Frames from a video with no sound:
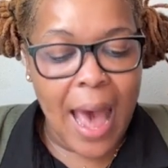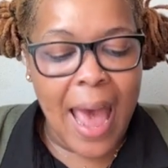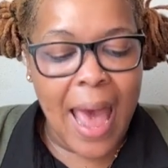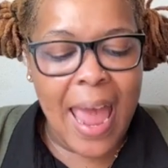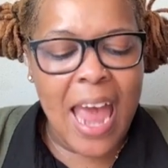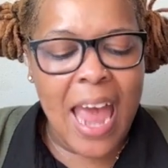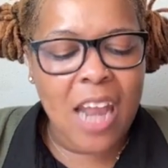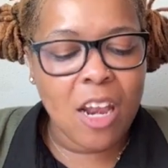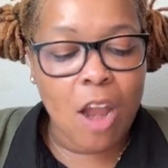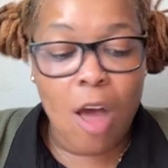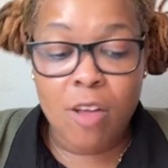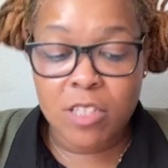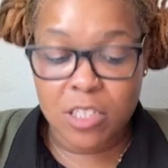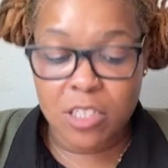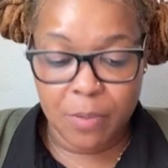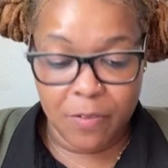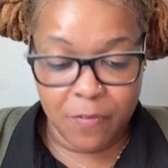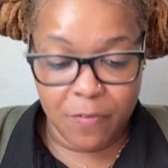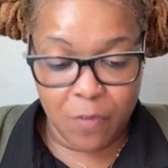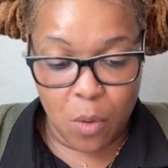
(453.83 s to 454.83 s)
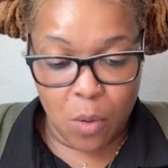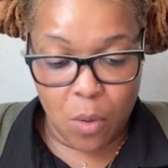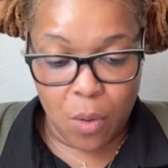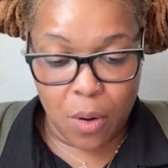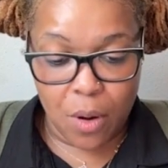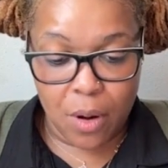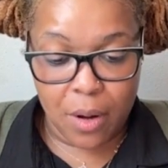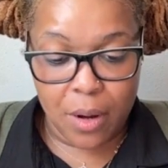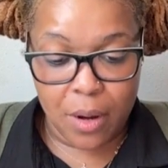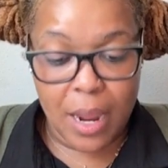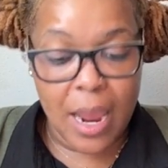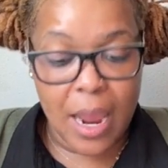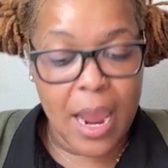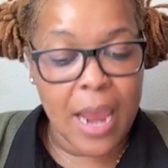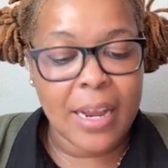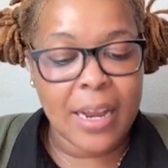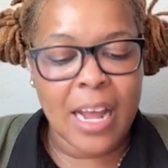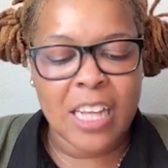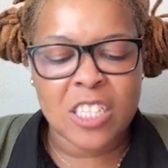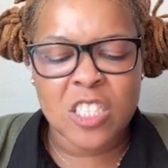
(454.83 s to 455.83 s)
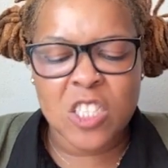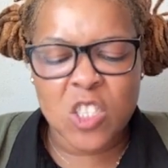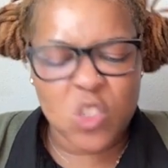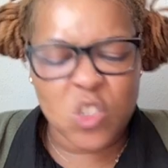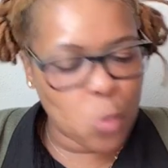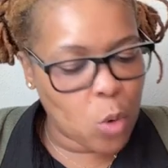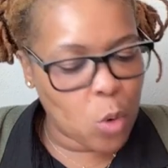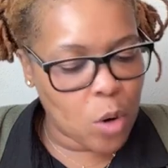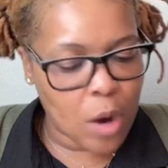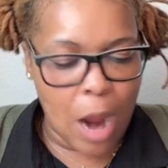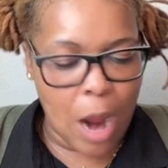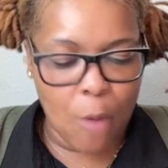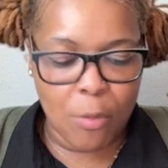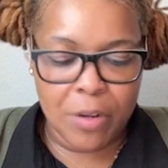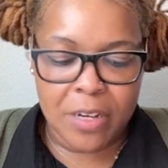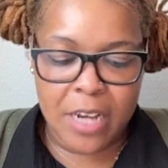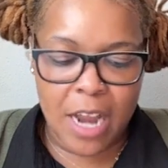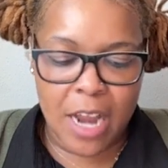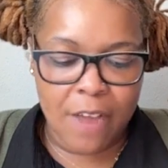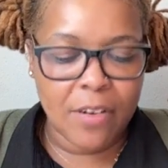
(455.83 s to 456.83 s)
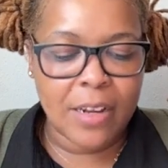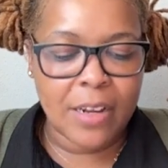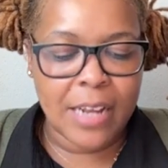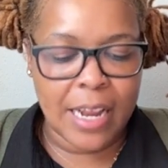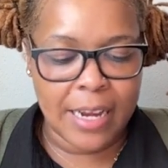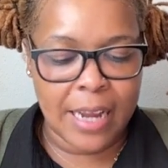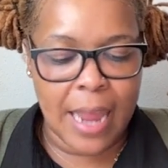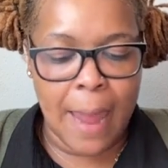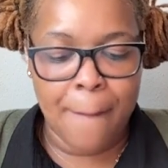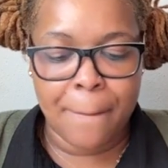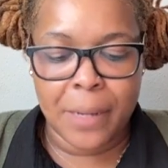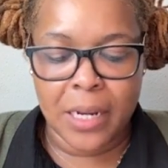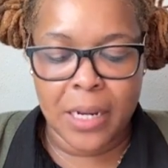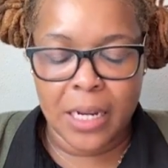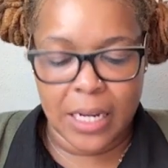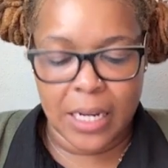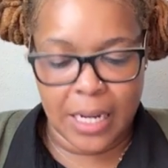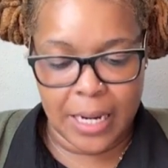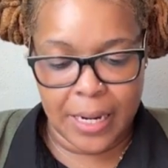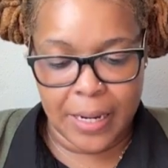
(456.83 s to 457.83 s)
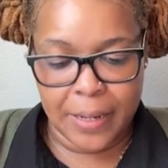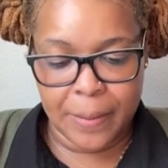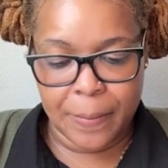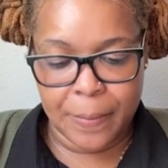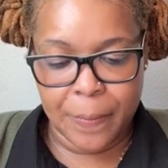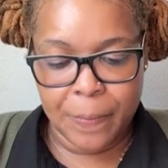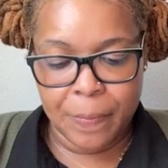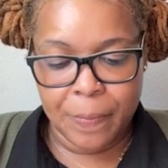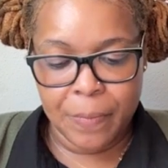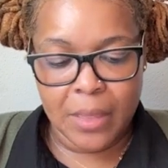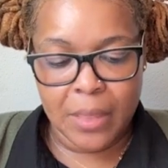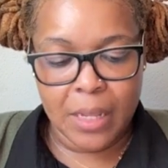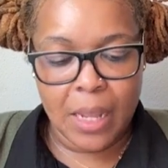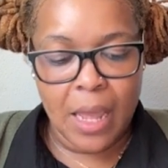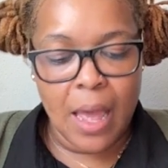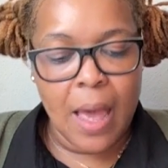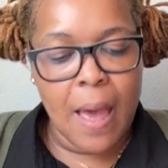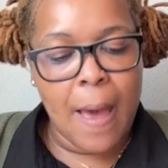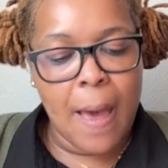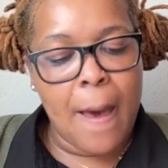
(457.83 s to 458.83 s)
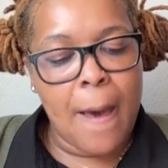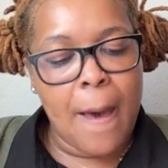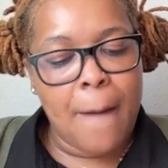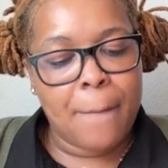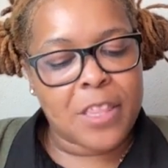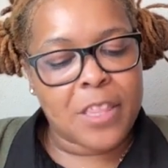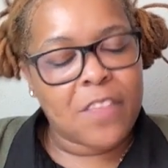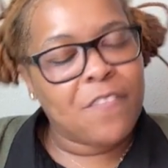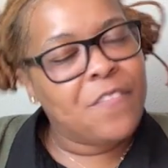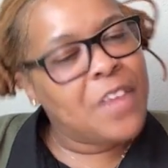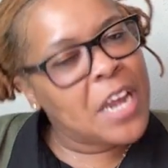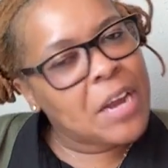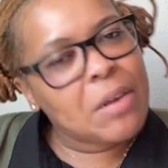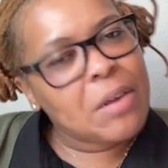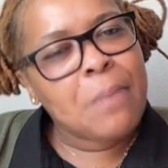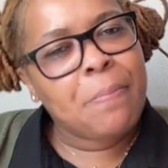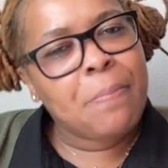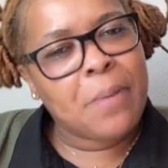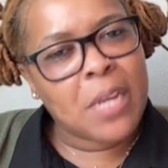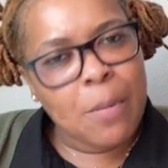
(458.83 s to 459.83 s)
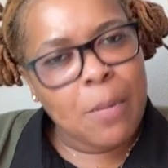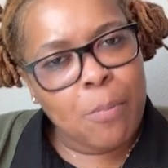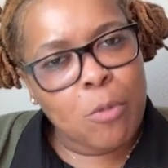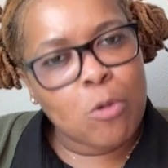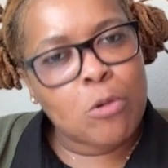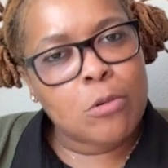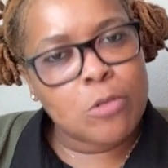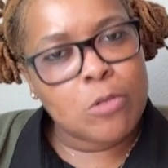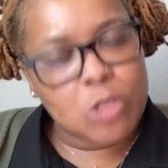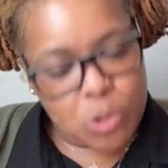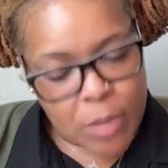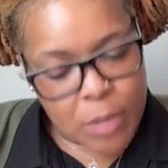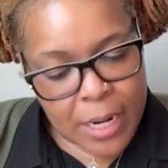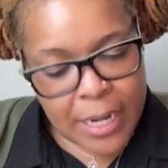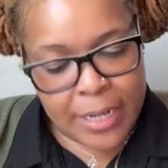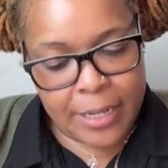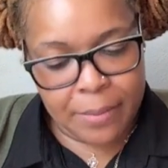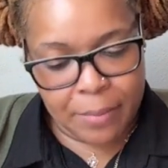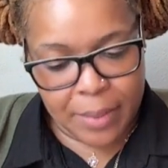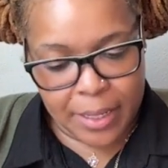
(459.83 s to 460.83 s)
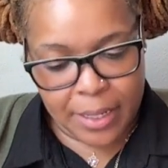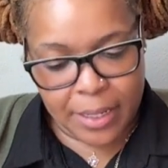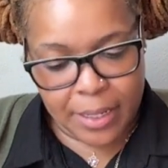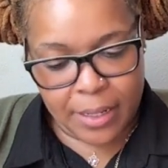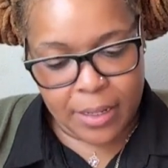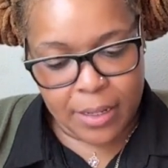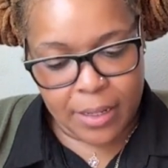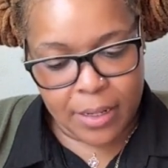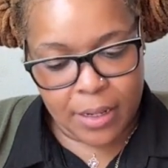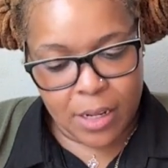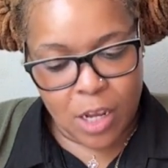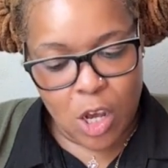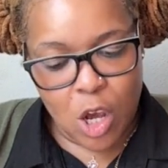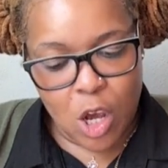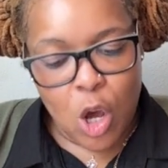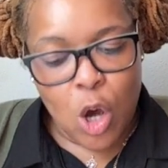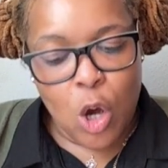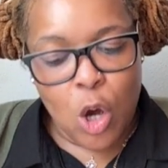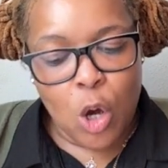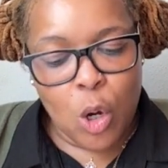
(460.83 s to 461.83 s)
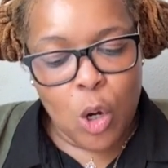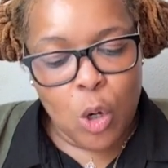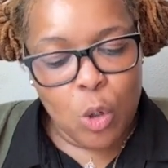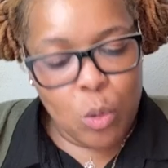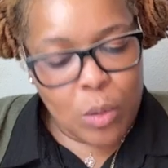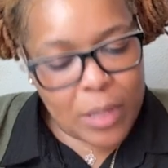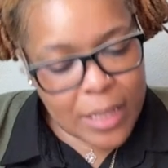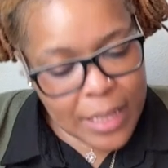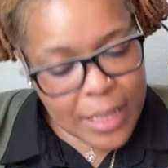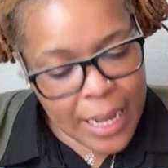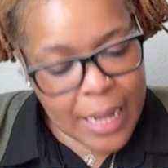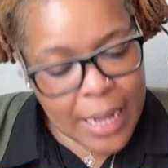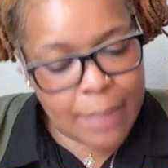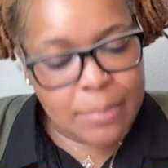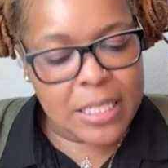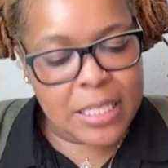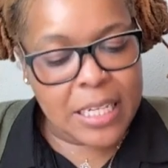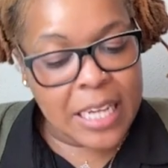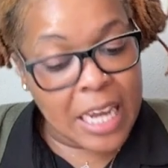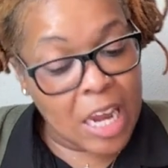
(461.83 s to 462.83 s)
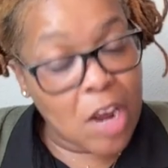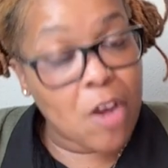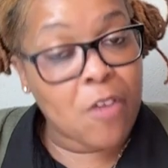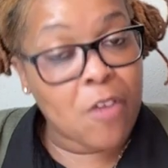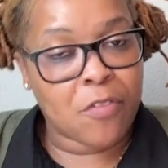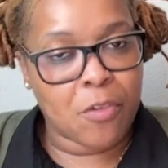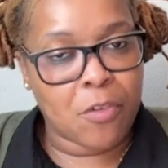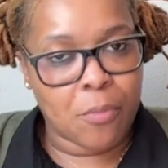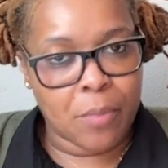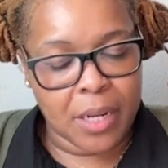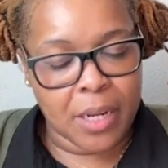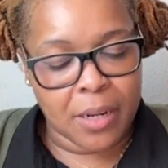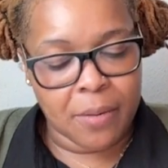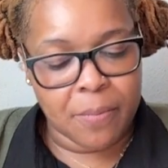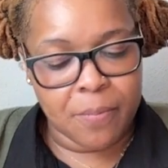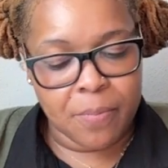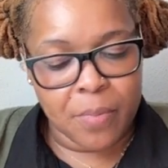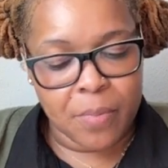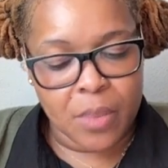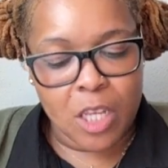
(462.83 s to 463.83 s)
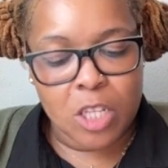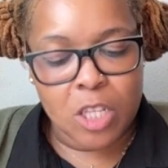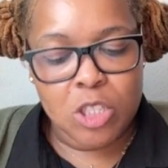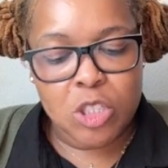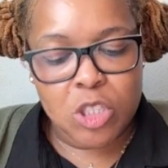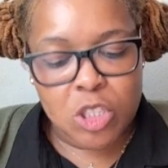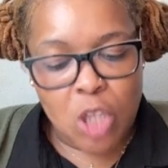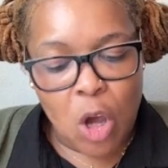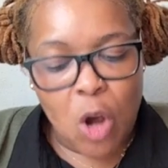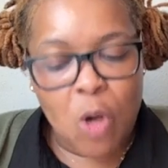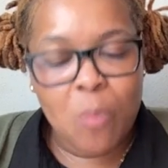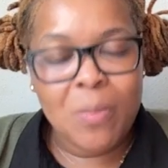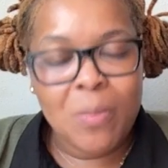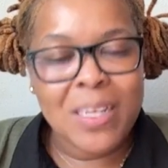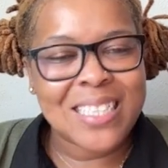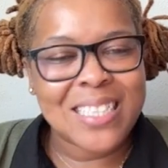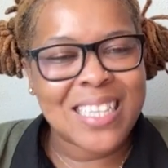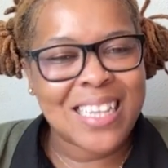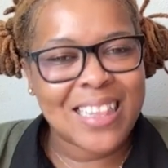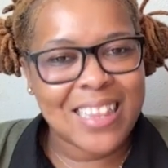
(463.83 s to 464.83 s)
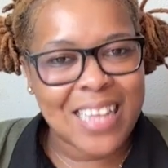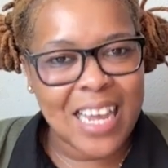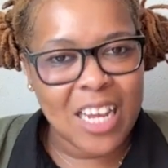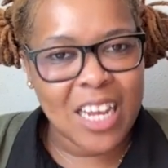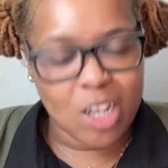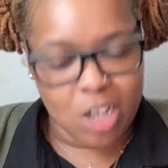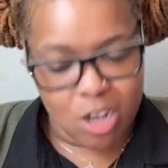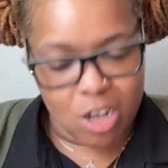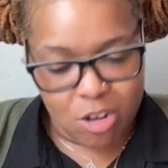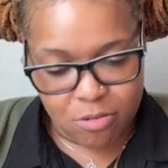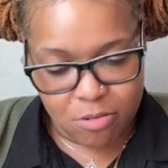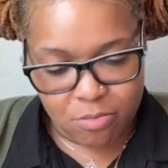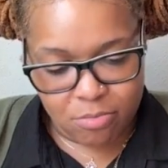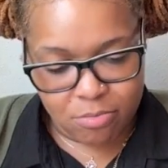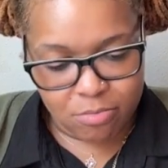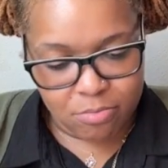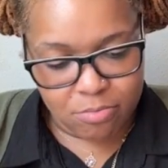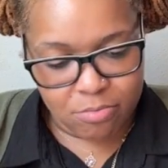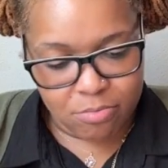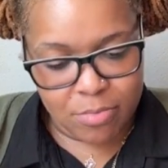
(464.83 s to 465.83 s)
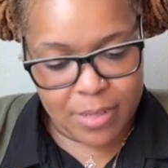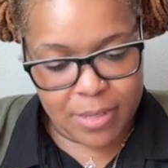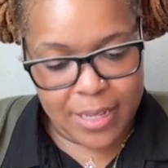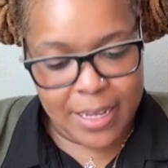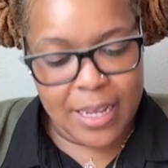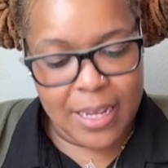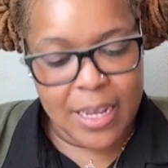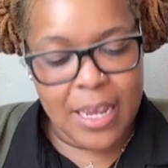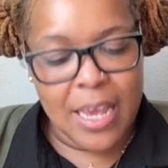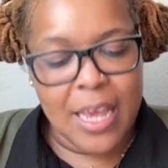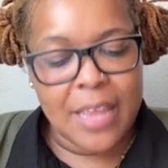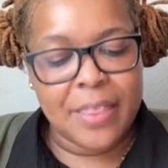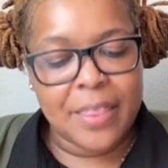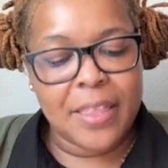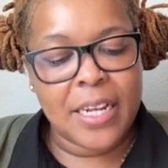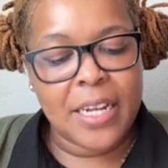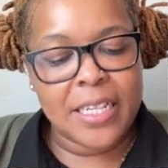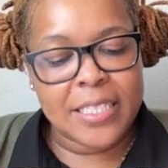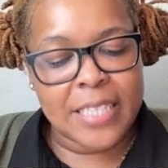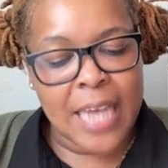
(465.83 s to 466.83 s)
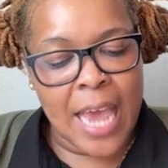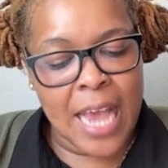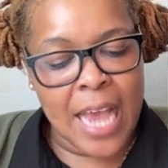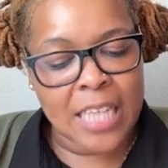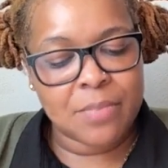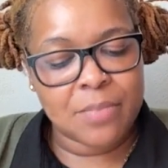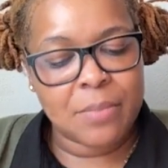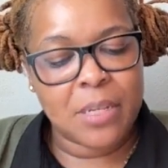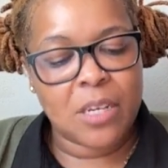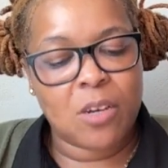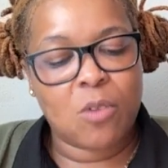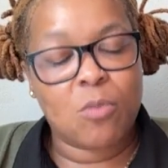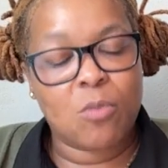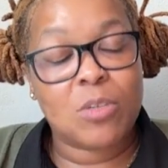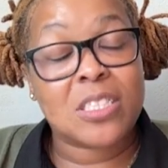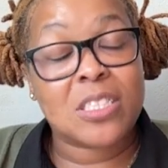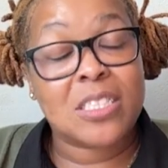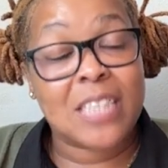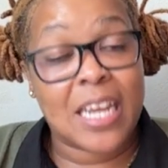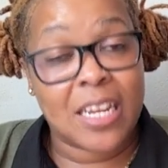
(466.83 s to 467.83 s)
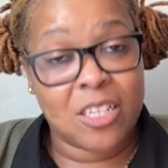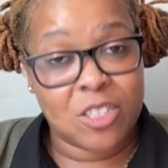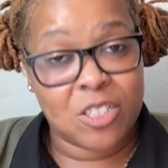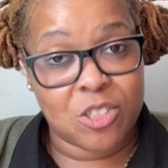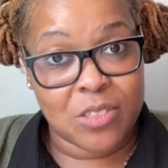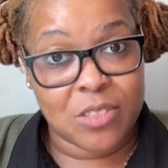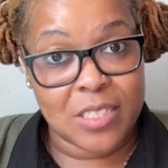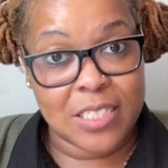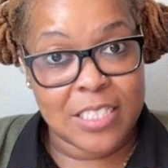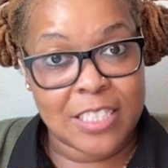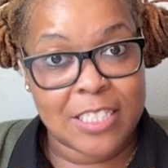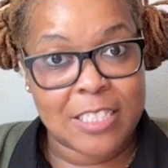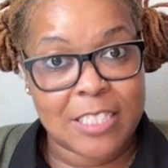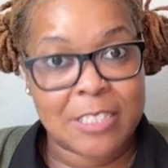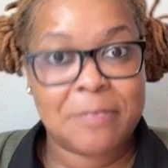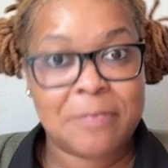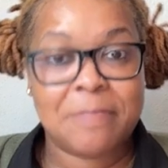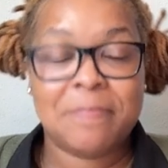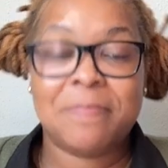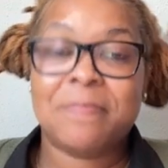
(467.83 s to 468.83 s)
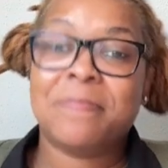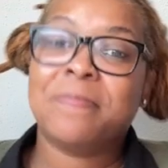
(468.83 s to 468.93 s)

I had lost before, and I swore I would never let it happen again. But the very people who trained me, who claimed to care for me, told me to let go. That attachment was dangerous.